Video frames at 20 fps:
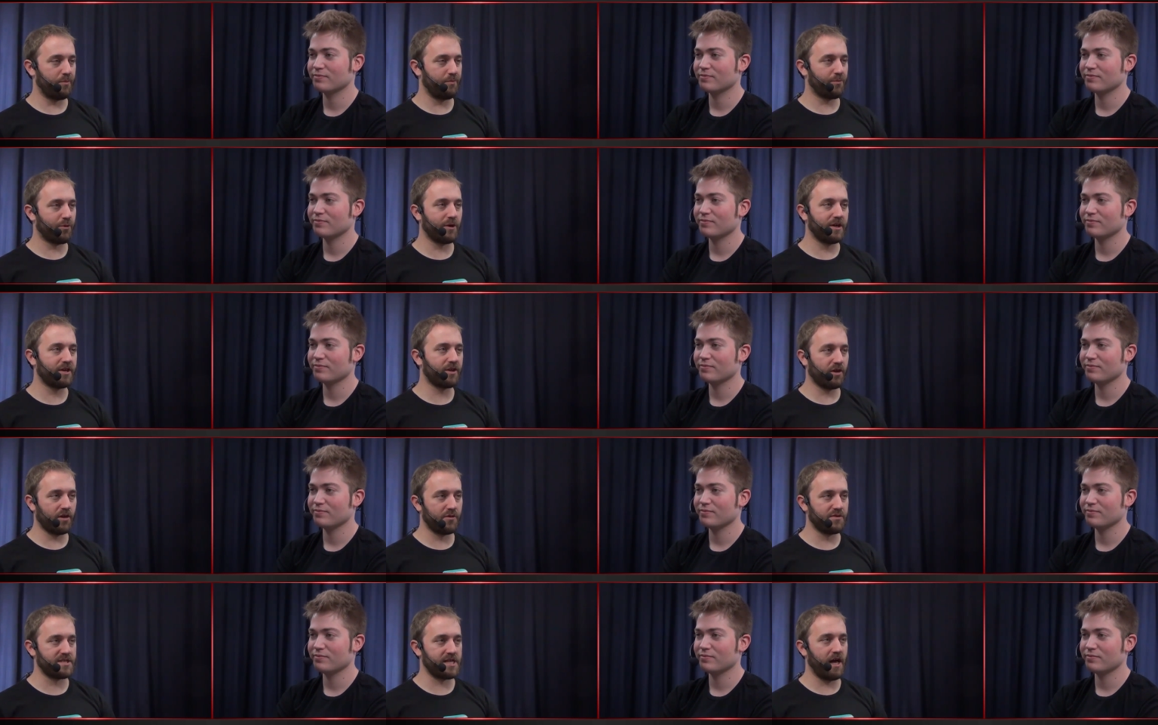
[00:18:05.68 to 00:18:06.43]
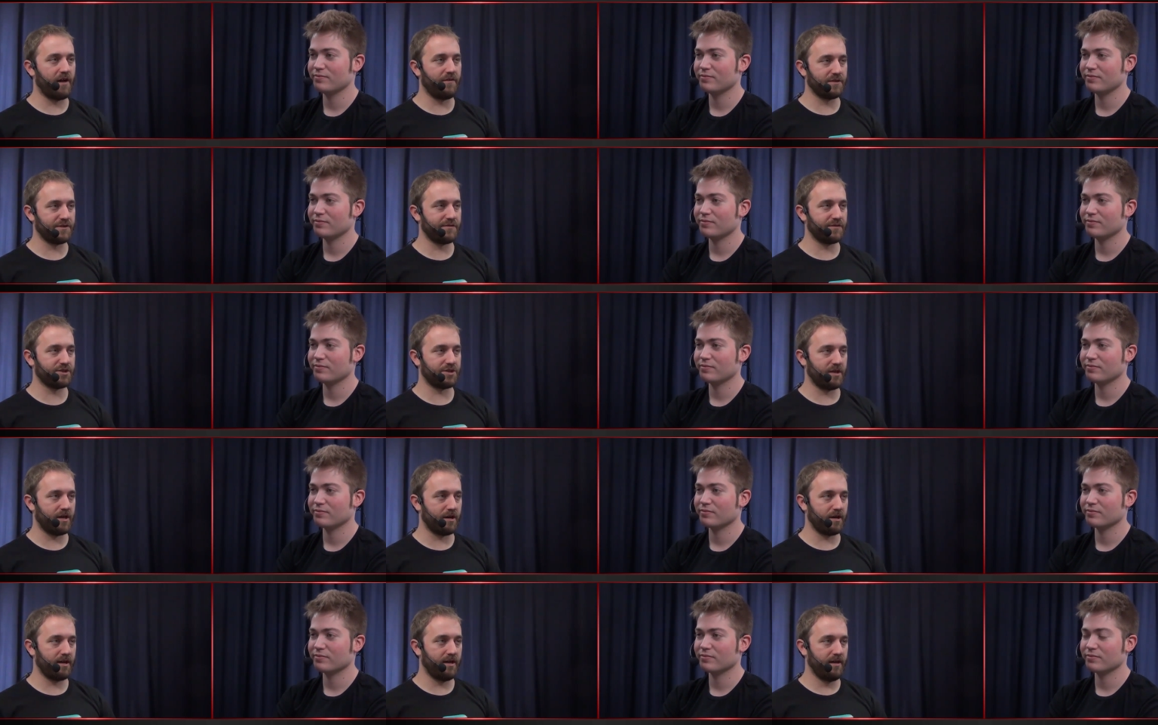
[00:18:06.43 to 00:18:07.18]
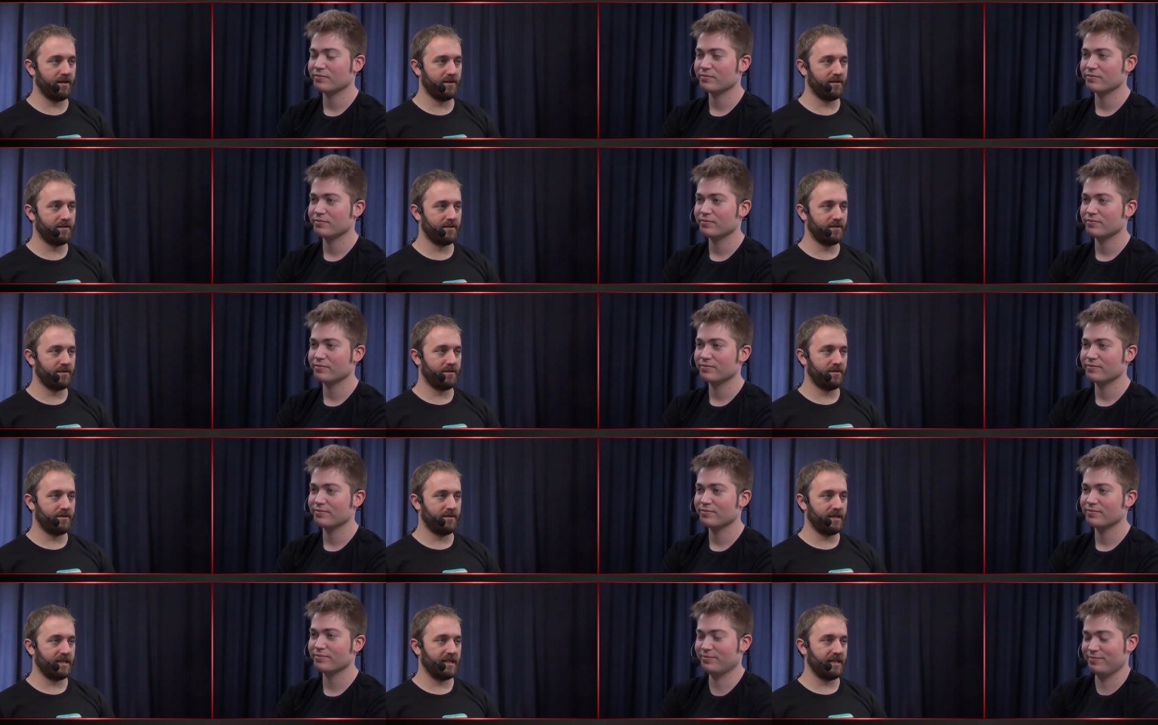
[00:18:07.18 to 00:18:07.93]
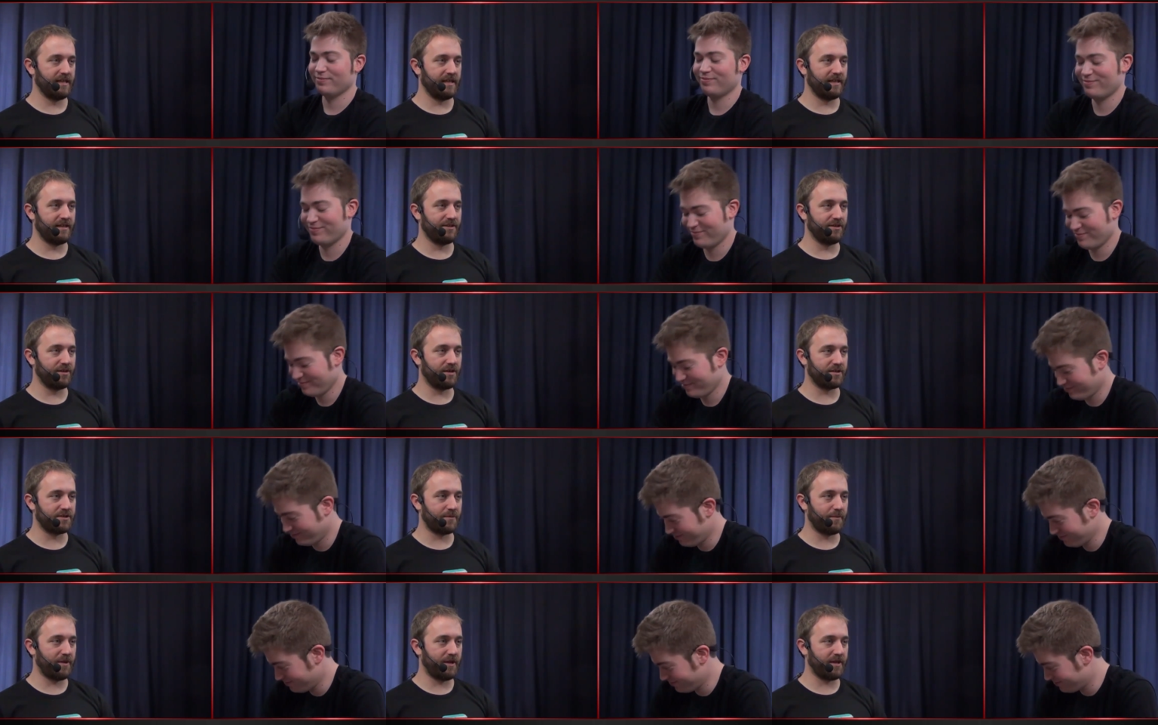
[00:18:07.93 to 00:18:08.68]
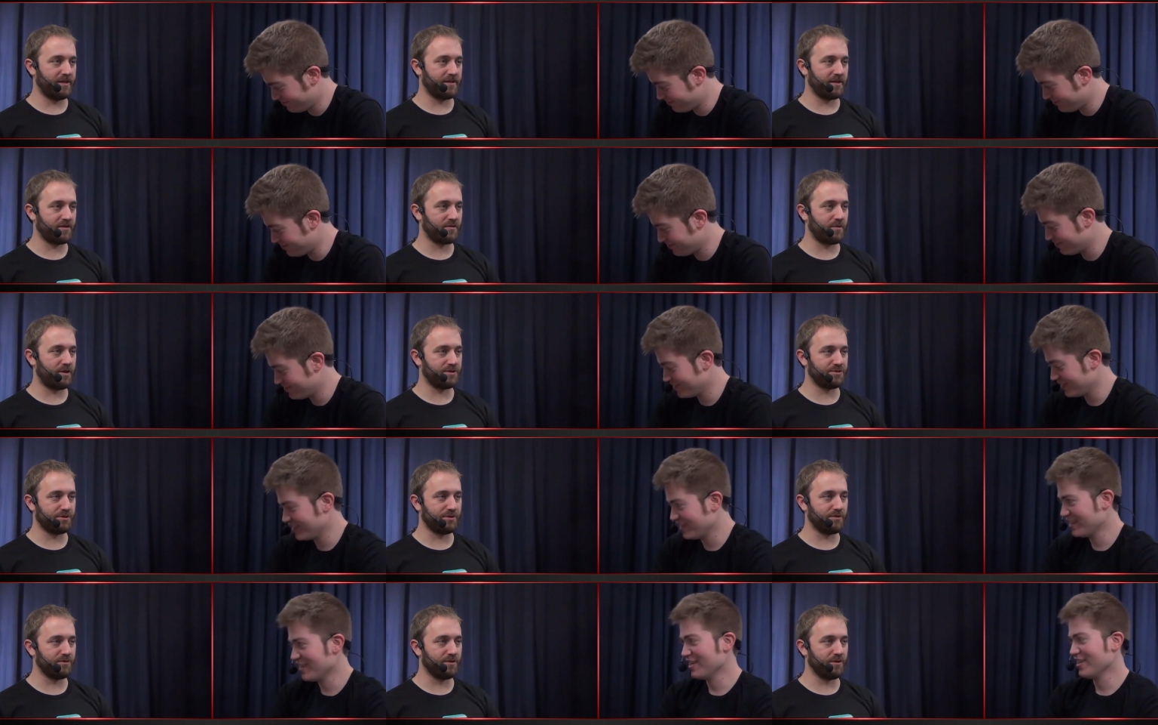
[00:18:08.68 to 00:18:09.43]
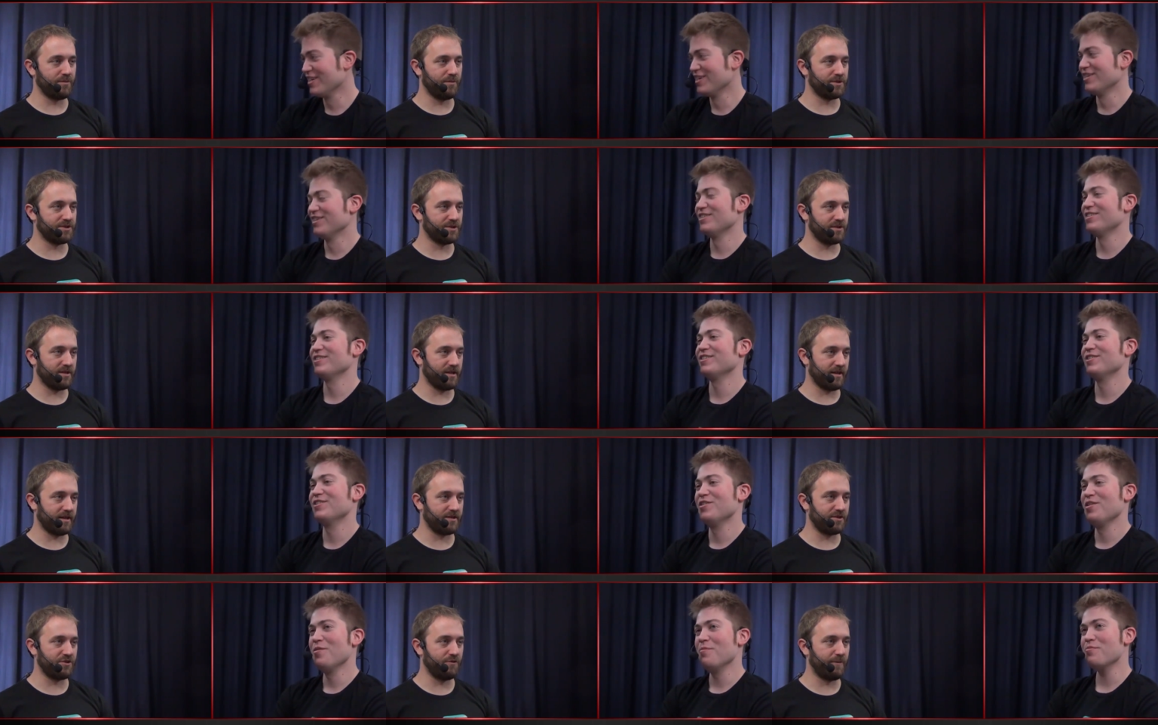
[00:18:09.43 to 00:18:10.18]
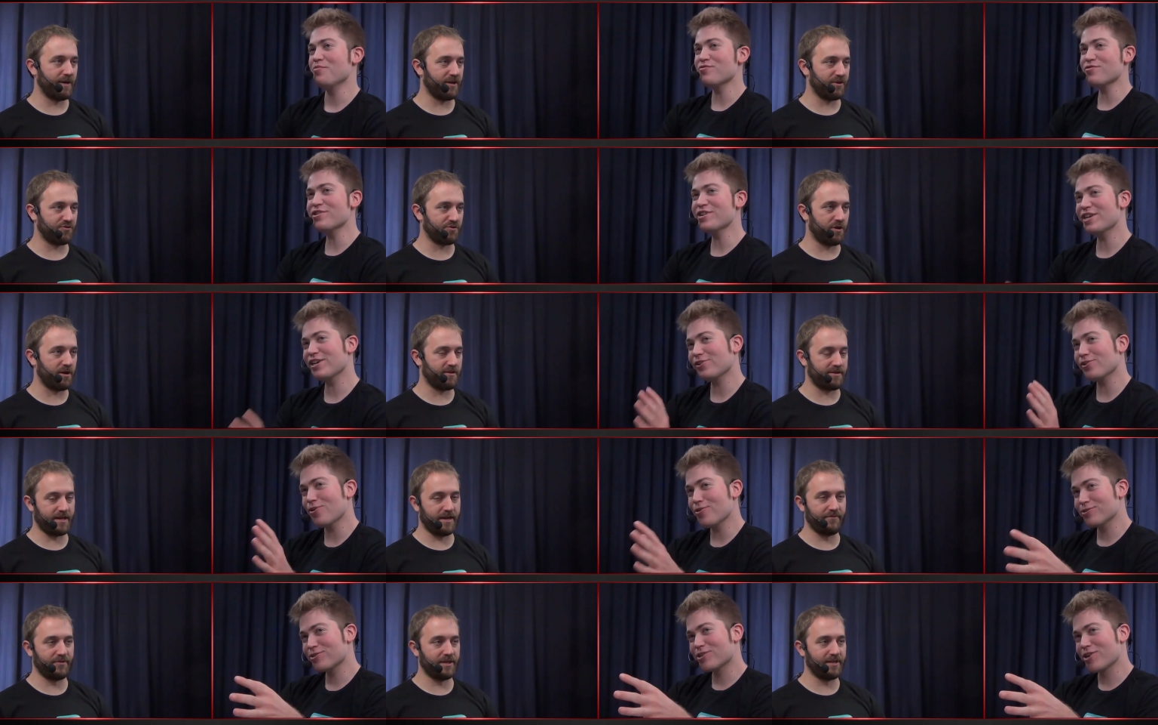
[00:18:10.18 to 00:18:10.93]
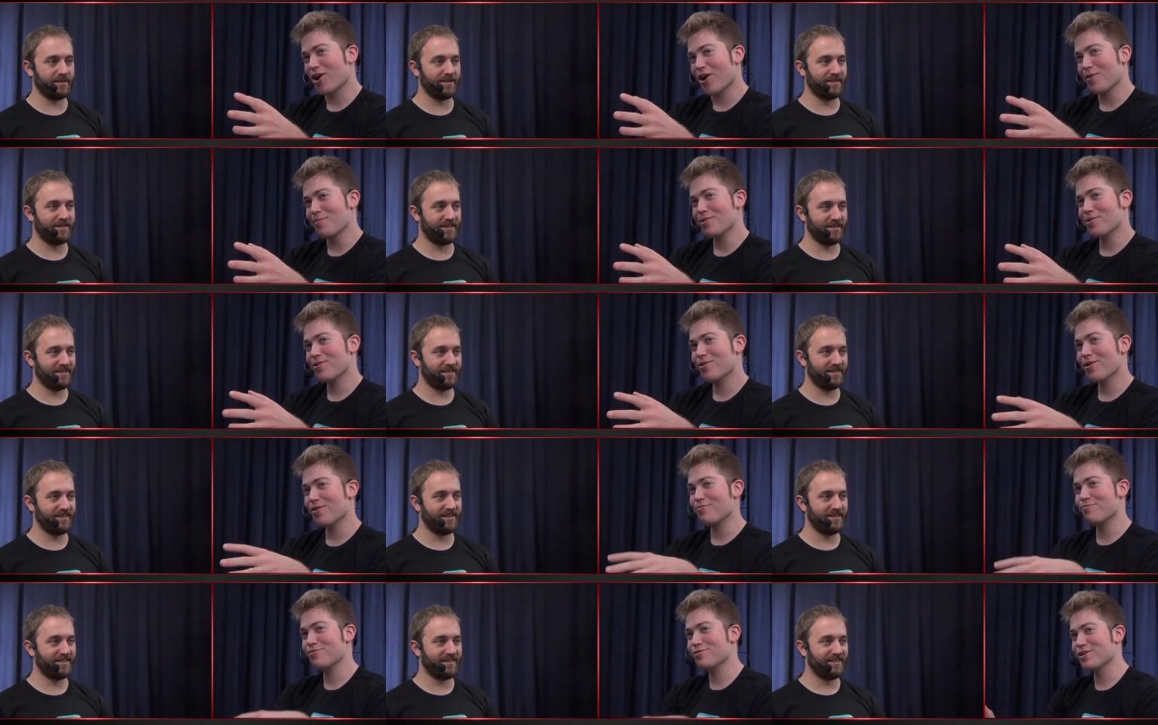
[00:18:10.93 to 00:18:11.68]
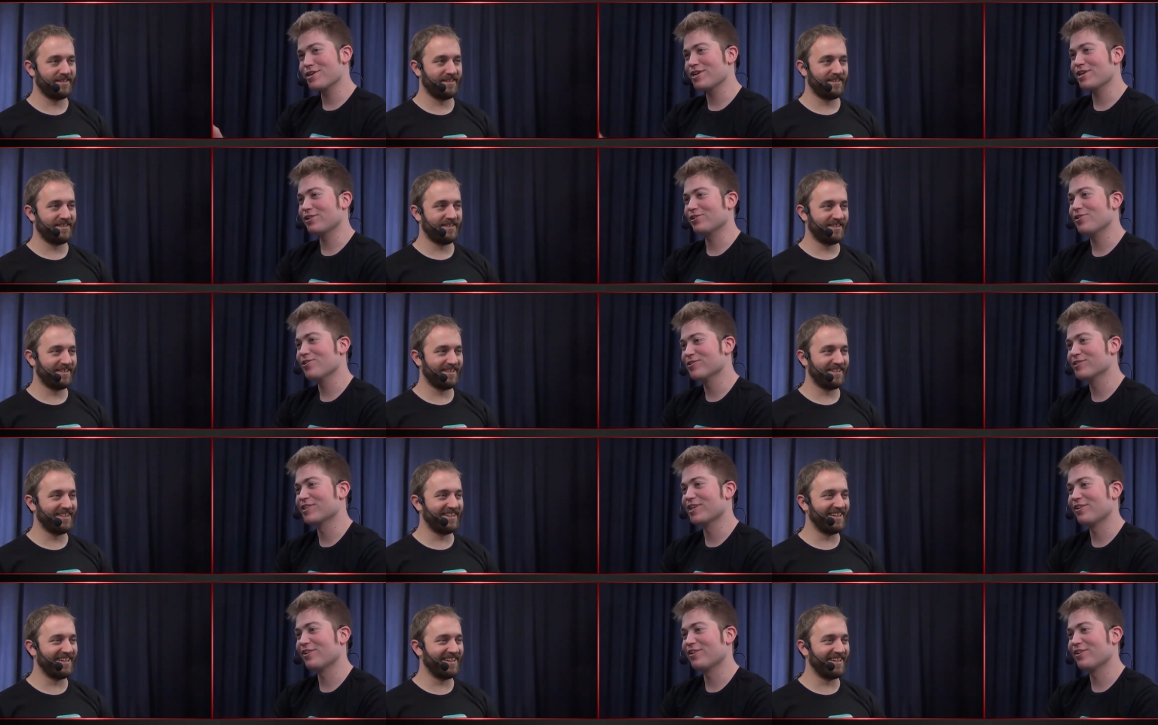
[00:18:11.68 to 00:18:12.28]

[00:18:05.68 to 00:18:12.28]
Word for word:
Speaker 1: pretty close to Elvish Visionary and then you get to play Duskwatch Recruiter, which is like a two mana pretty draw close
Speaker 2: seven. pretty close